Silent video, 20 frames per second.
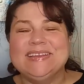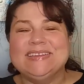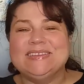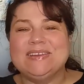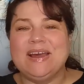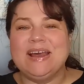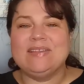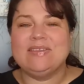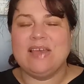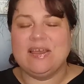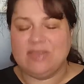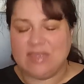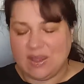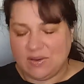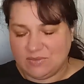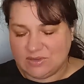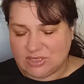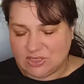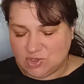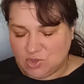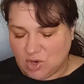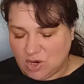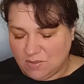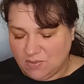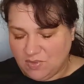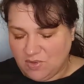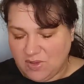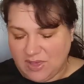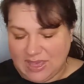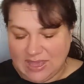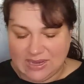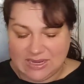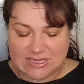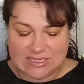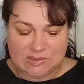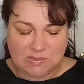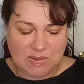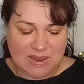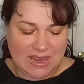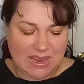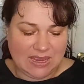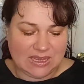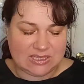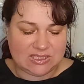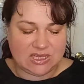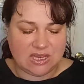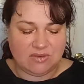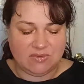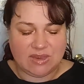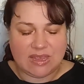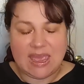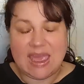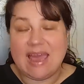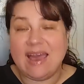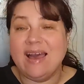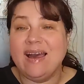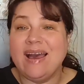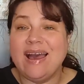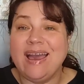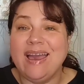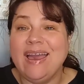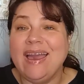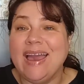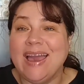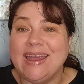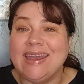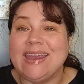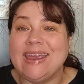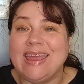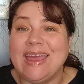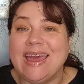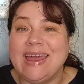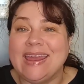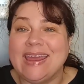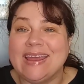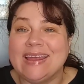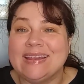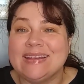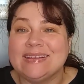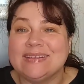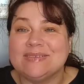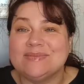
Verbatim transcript: So I thought that was adorable. And it's pink. So yeah, I had to get it.